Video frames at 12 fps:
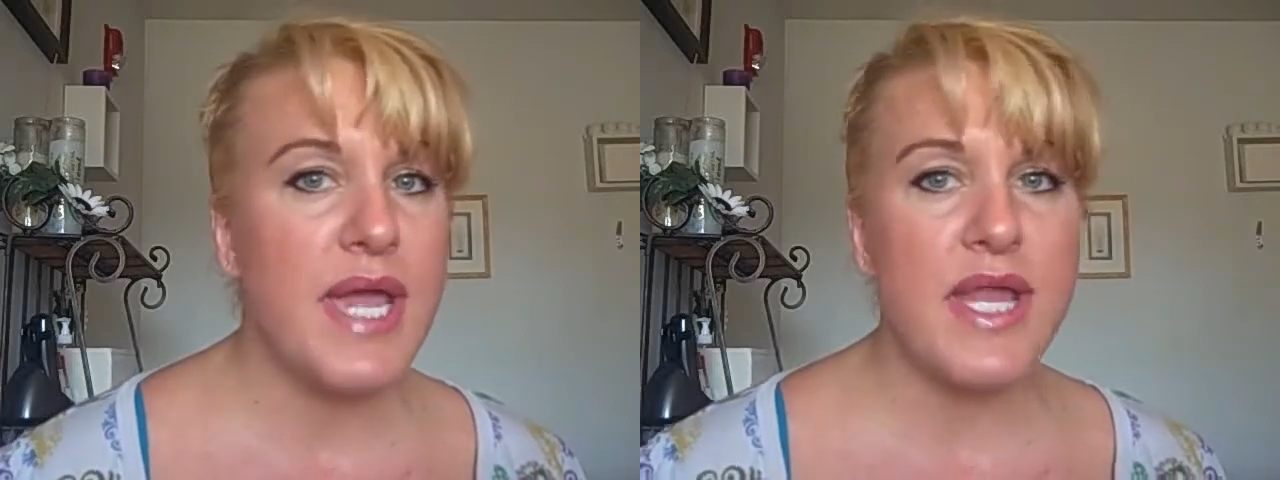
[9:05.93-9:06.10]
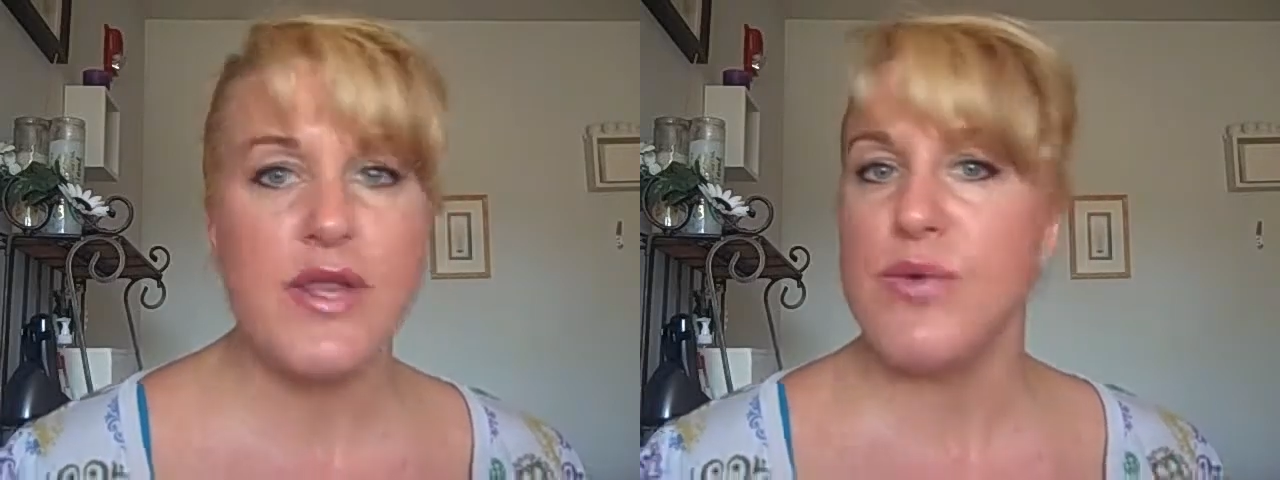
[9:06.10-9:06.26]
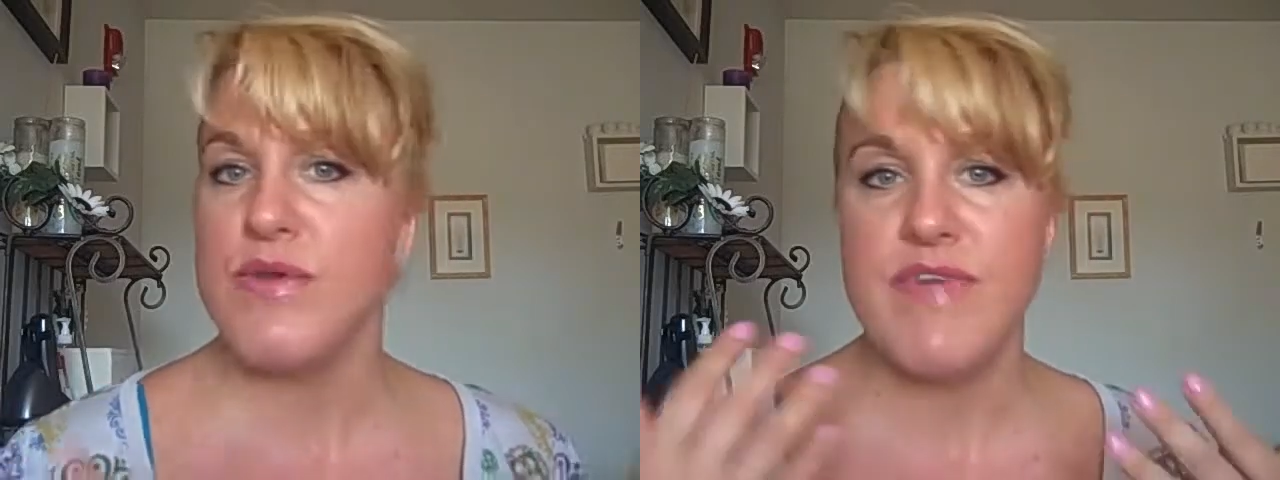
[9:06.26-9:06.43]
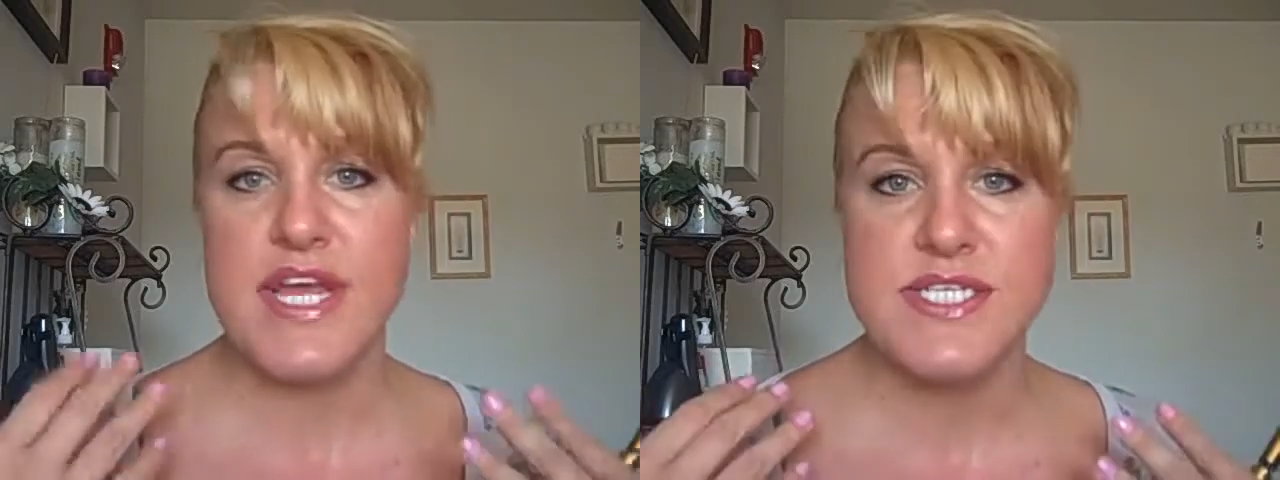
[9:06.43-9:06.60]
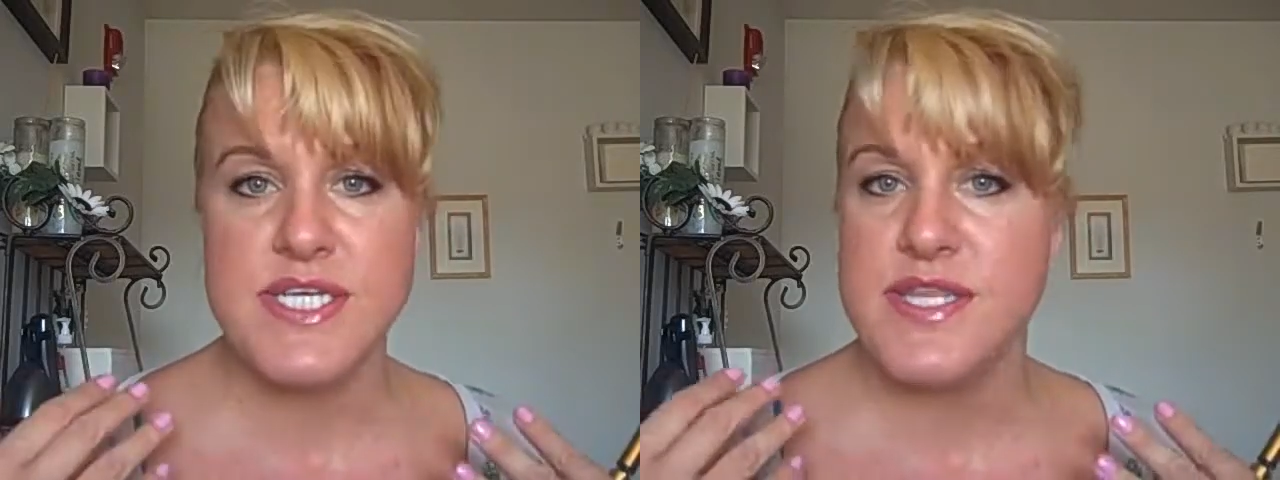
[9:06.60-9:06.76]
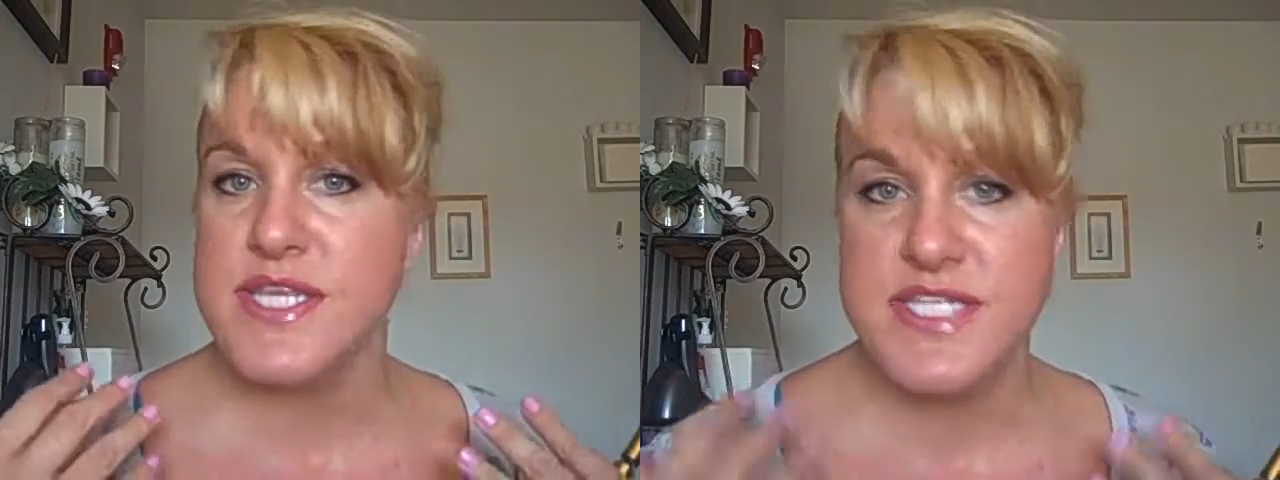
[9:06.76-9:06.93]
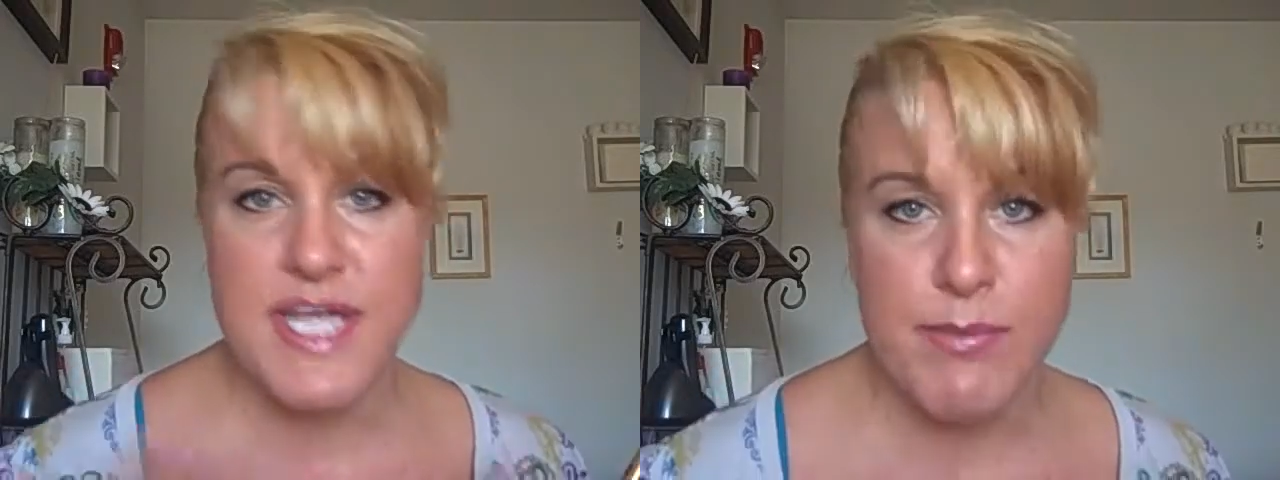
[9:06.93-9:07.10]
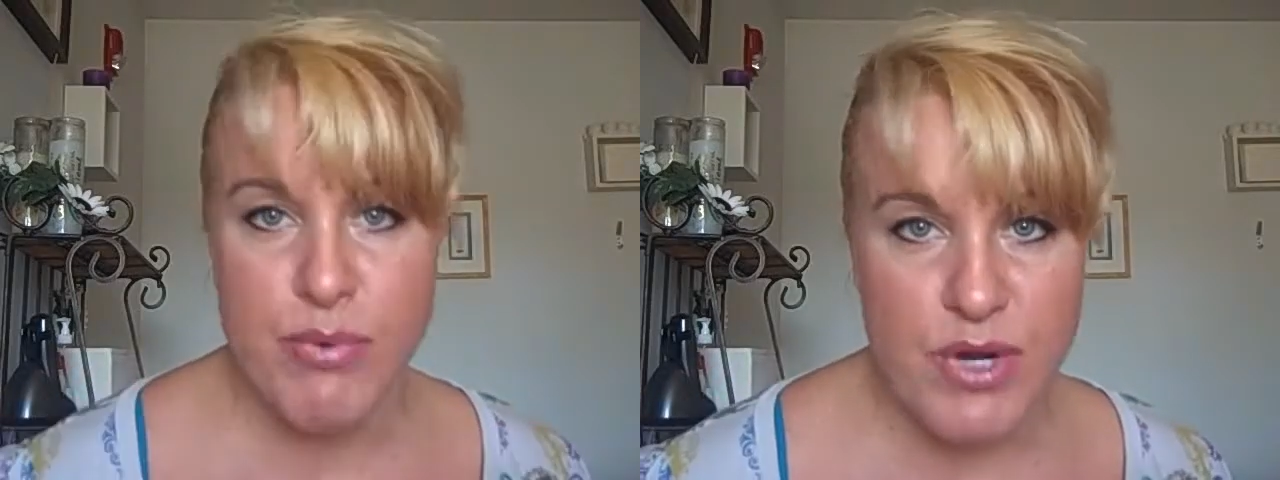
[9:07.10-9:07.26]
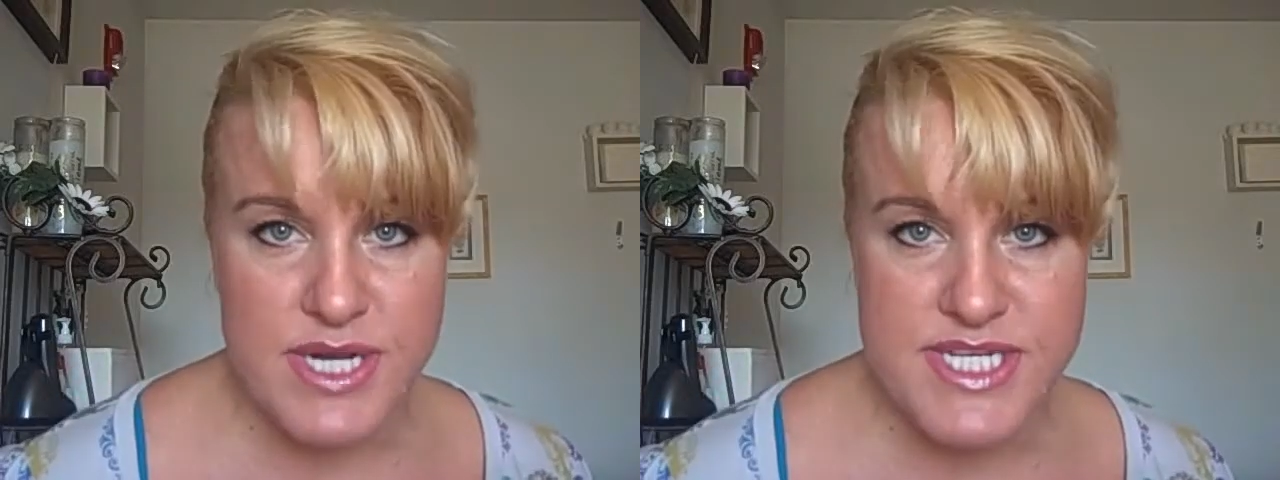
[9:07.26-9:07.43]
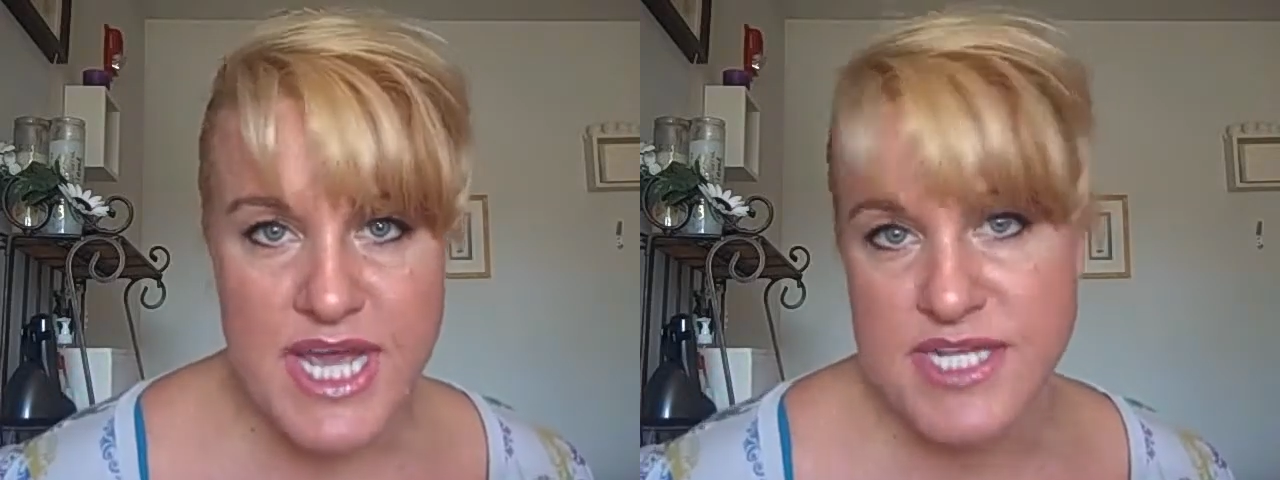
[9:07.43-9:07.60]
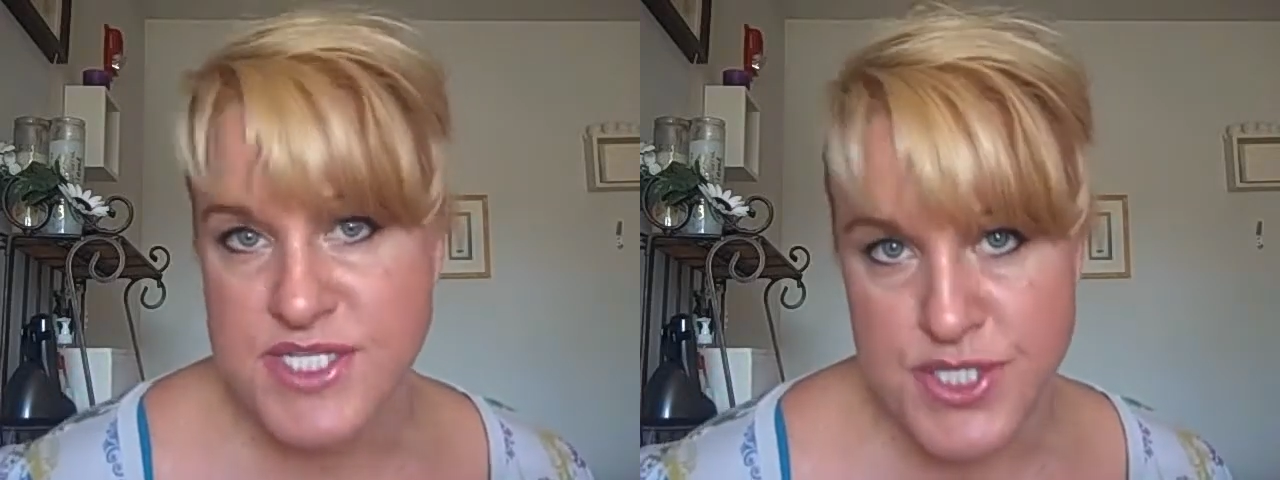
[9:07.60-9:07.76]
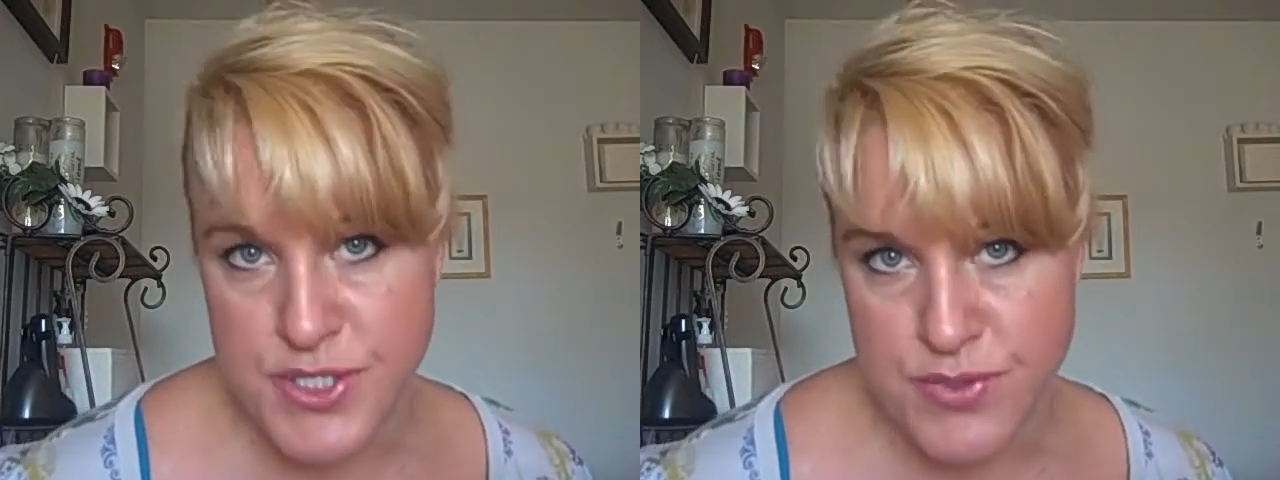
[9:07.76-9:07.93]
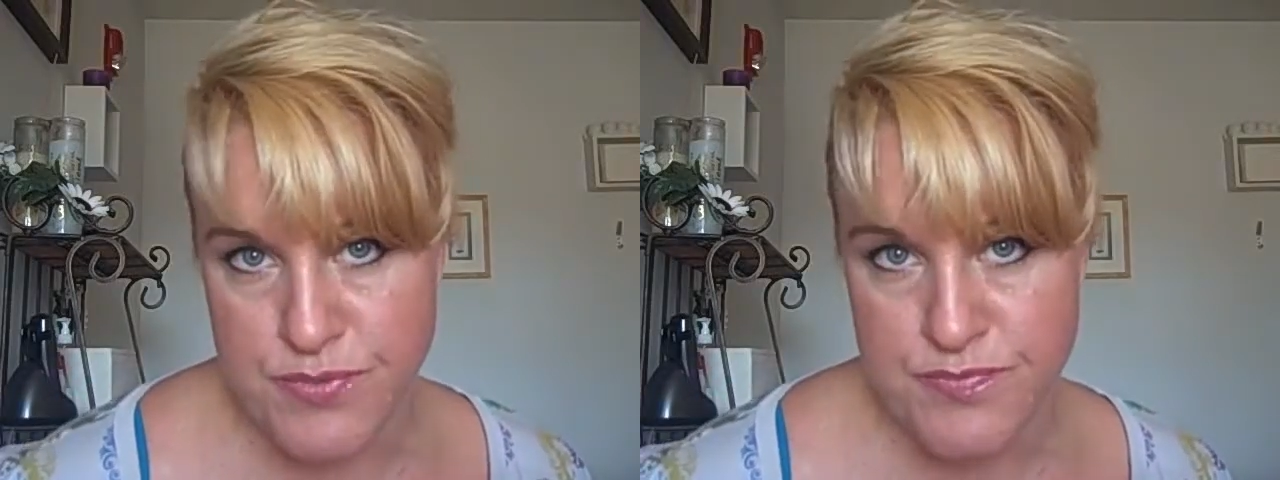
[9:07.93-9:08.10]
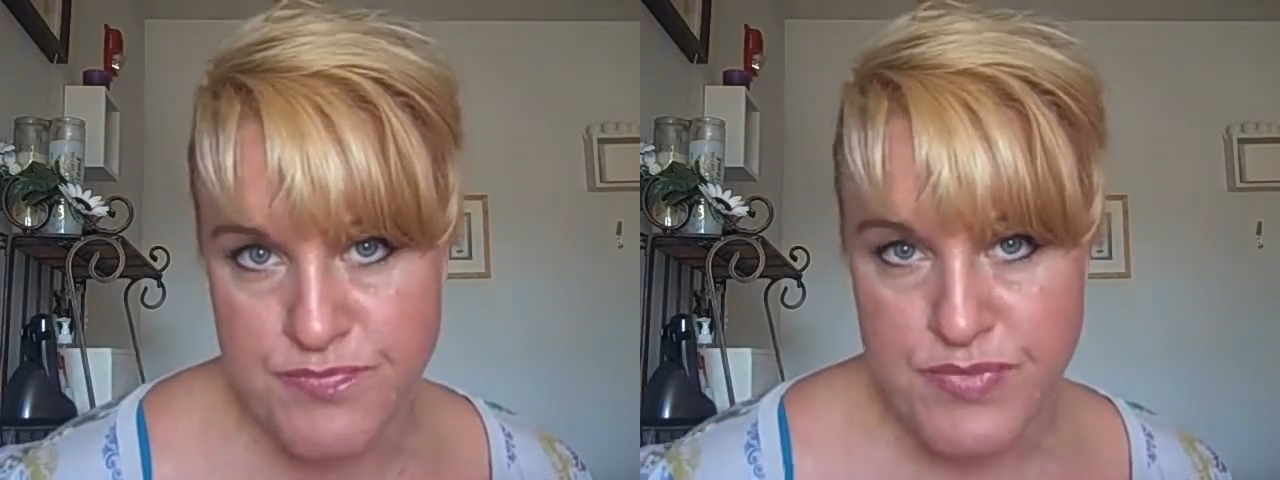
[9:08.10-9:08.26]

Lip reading: man who invented the temporary tattoo